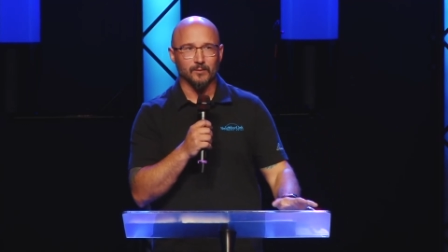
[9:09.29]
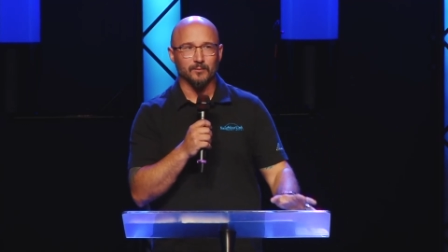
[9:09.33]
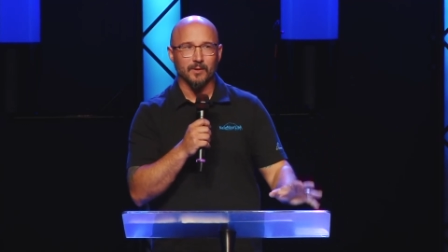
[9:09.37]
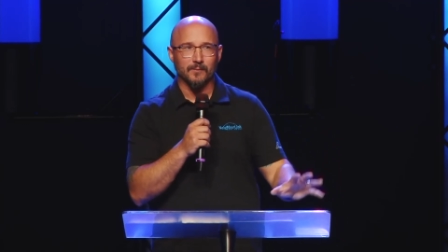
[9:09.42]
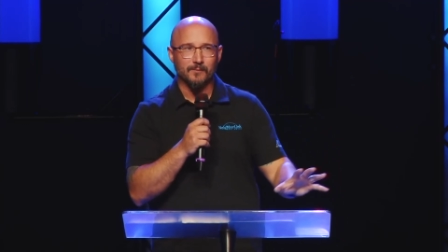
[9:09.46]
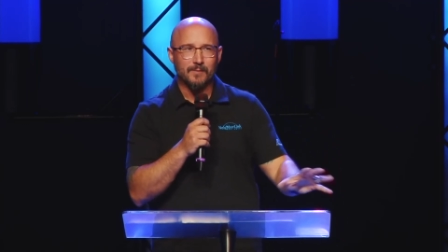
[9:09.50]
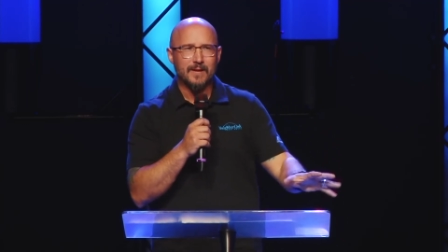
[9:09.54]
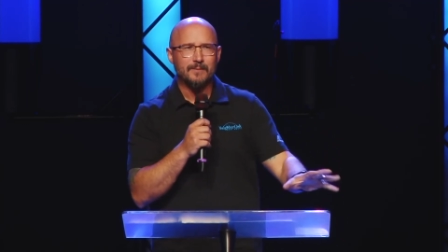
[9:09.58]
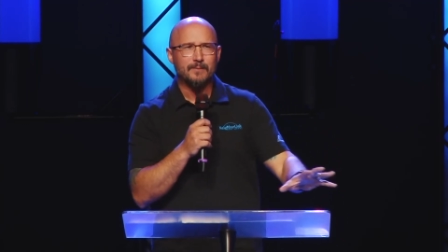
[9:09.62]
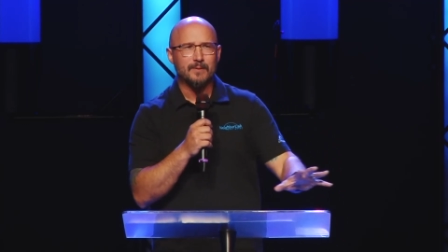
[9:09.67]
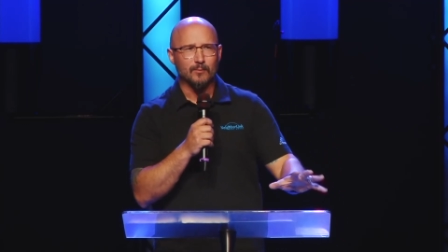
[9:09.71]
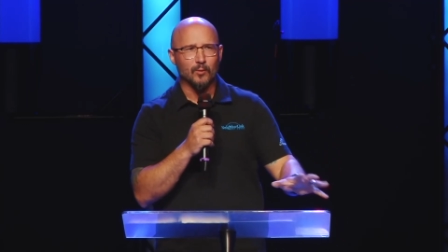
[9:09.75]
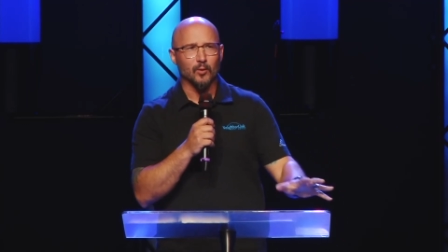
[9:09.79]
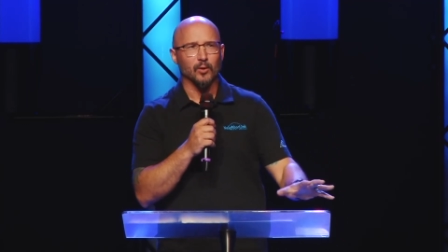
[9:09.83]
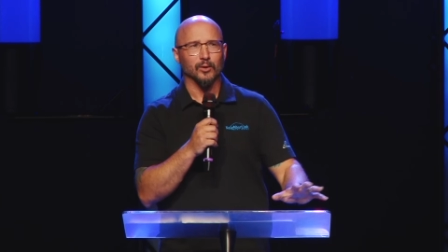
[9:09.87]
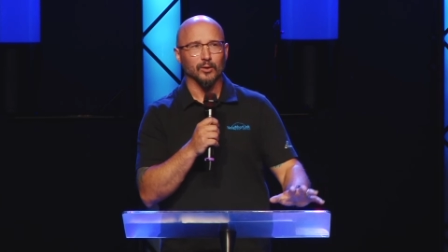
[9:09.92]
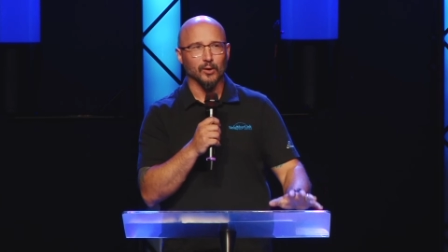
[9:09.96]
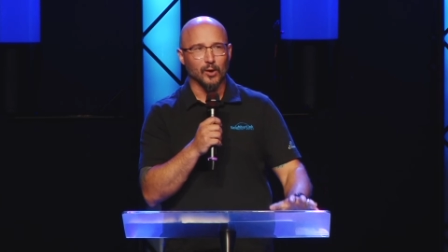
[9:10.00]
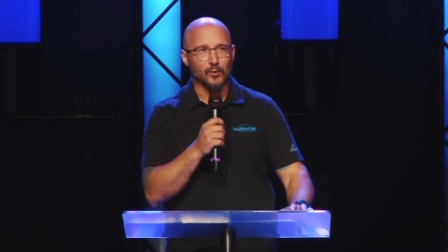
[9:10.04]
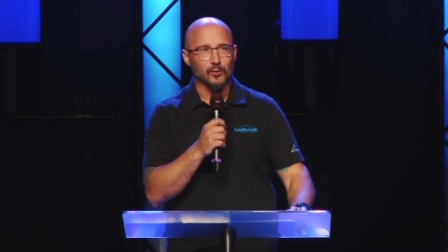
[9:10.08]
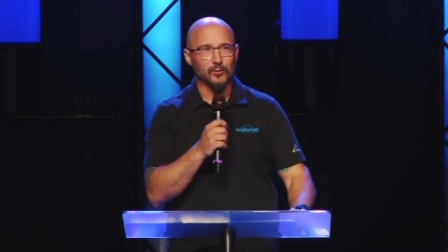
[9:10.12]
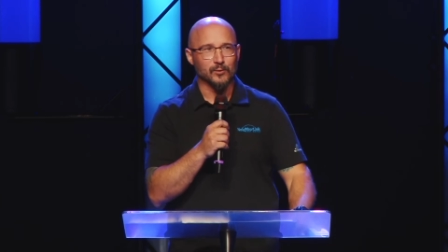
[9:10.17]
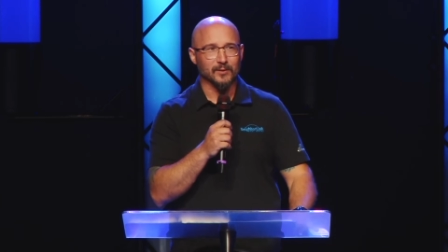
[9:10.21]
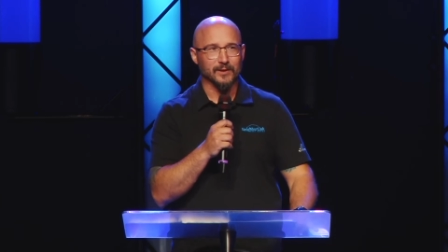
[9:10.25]
but maybe more
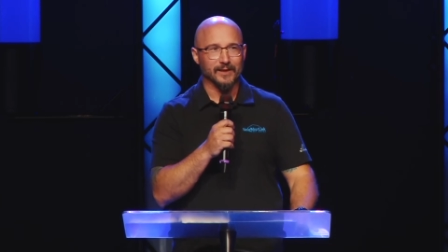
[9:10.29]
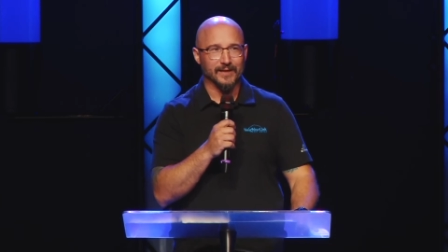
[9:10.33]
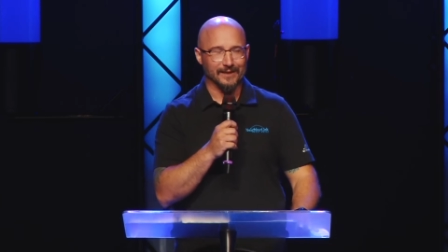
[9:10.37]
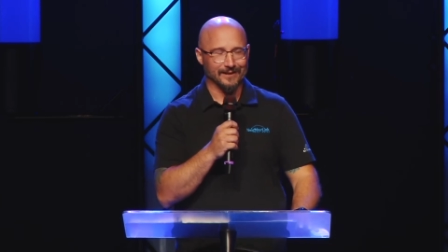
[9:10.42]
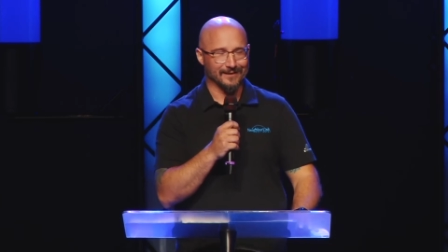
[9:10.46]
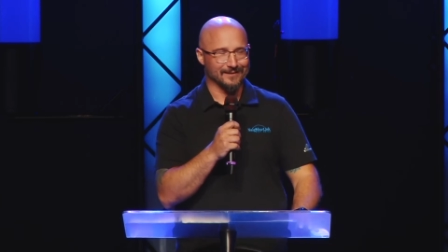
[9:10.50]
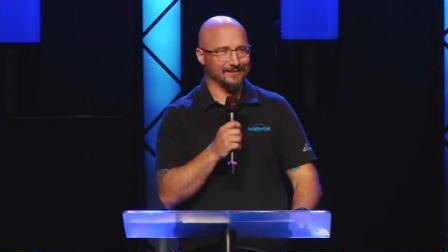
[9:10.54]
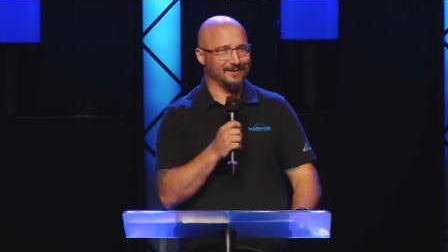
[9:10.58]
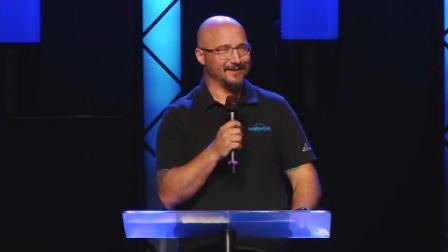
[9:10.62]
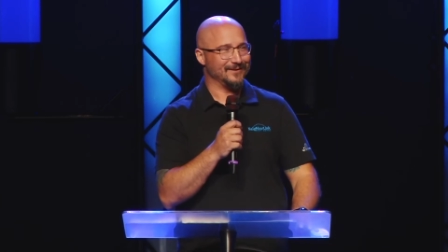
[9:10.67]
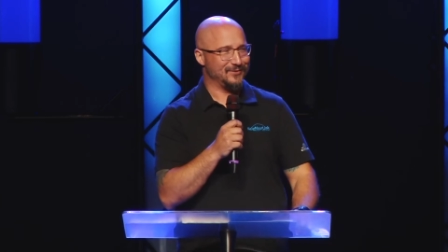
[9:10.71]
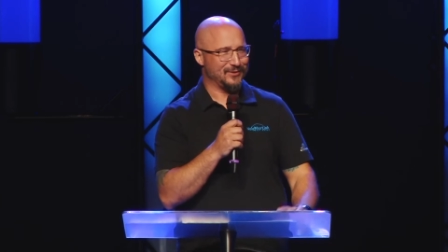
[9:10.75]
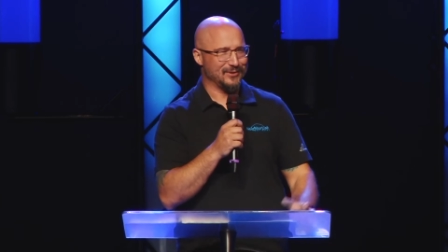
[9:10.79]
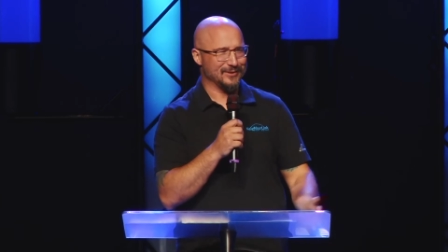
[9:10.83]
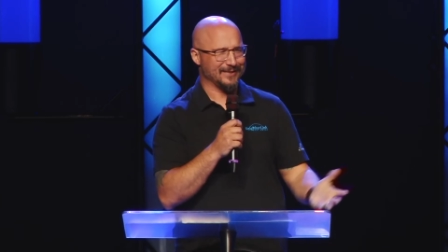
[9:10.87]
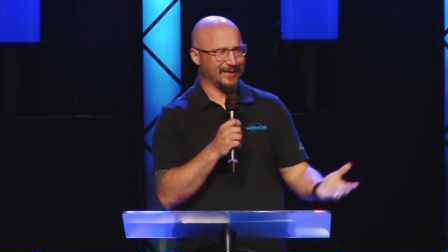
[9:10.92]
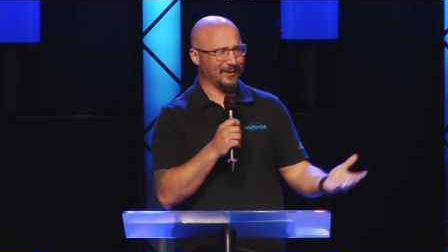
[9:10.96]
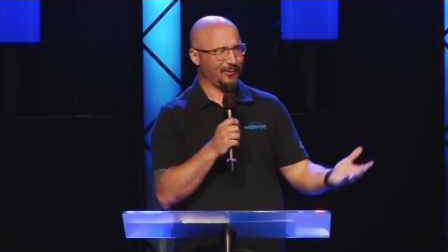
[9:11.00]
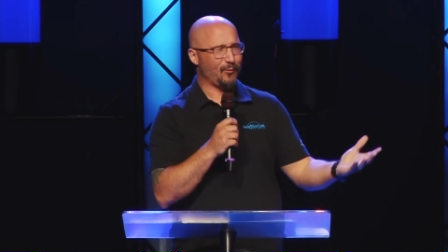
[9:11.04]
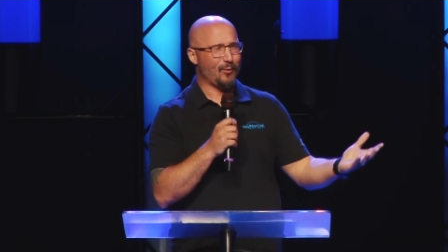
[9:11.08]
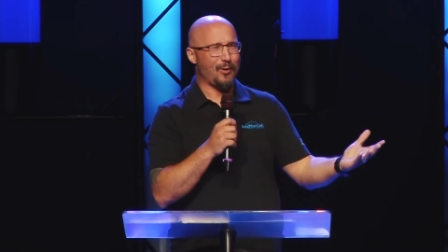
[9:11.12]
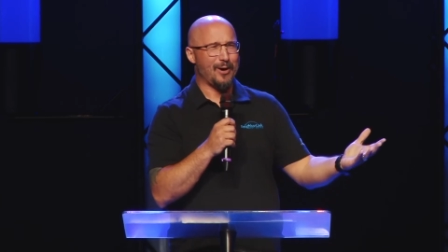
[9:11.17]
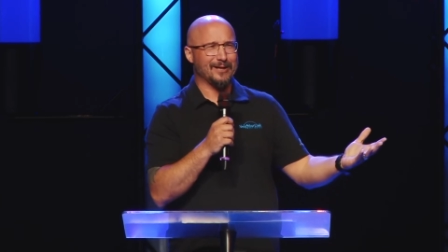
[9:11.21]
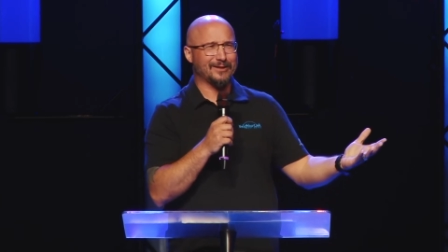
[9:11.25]
locally. And, I, and she's
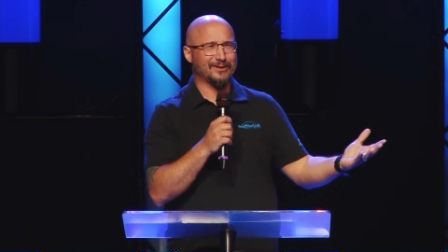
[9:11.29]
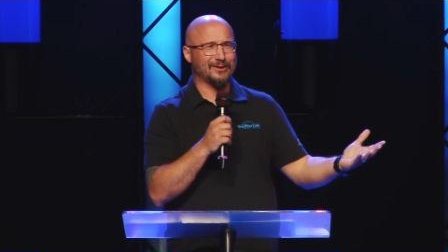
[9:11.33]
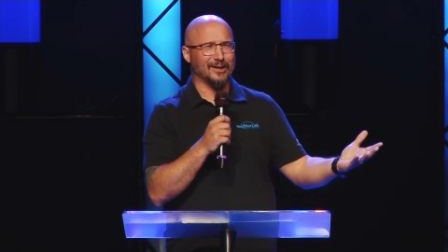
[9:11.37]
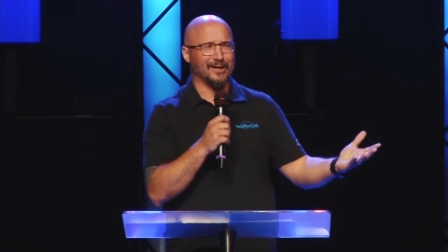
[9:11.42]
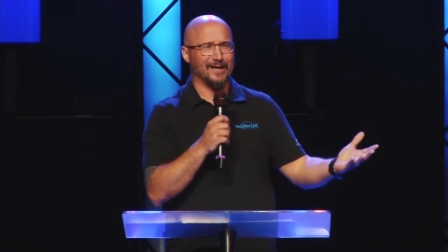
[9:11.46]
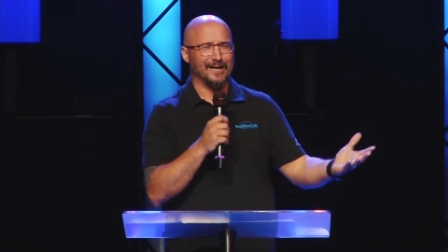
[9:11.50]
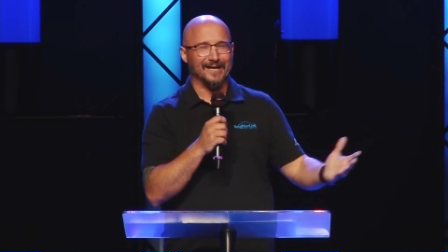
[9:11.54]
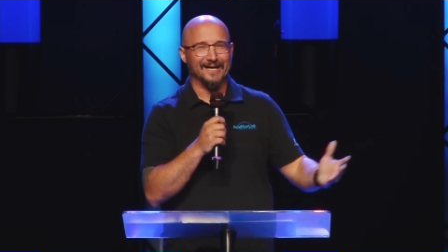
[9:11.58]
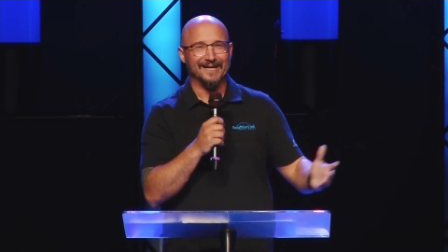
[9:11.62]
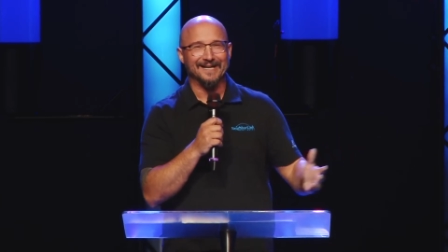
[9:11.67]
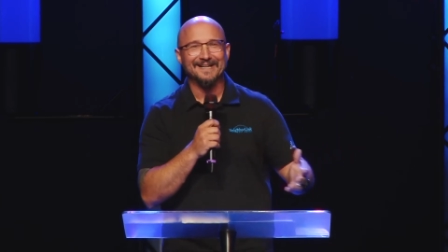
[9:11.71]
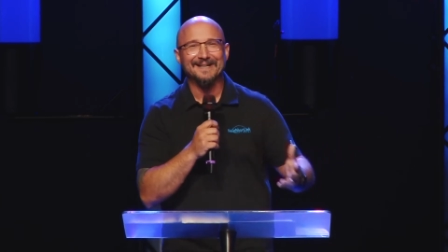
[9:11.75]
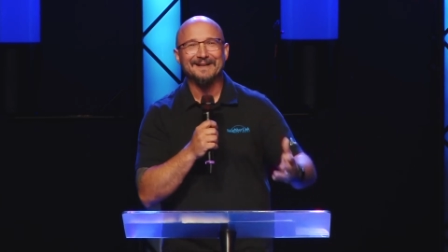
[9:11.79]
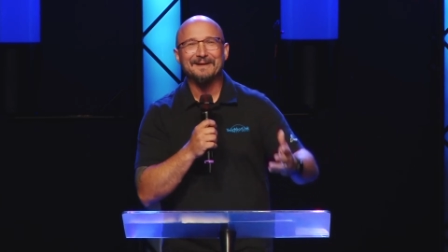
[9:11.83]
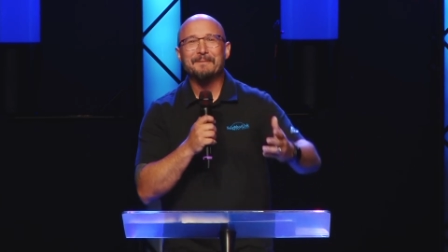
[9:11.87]
like, what the?